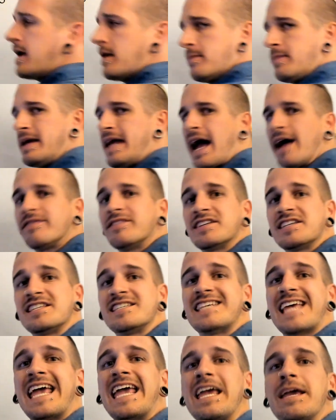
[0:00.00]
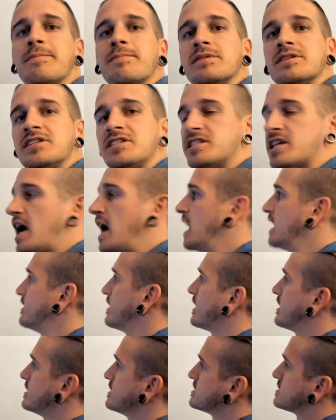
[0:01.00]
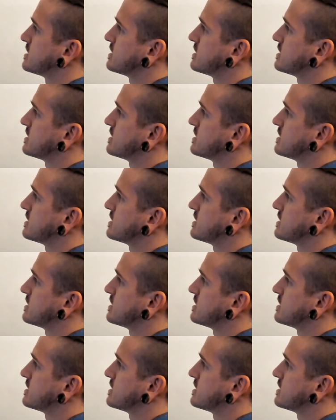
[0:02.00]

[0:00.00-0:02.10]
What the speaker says: have the same sign. That is,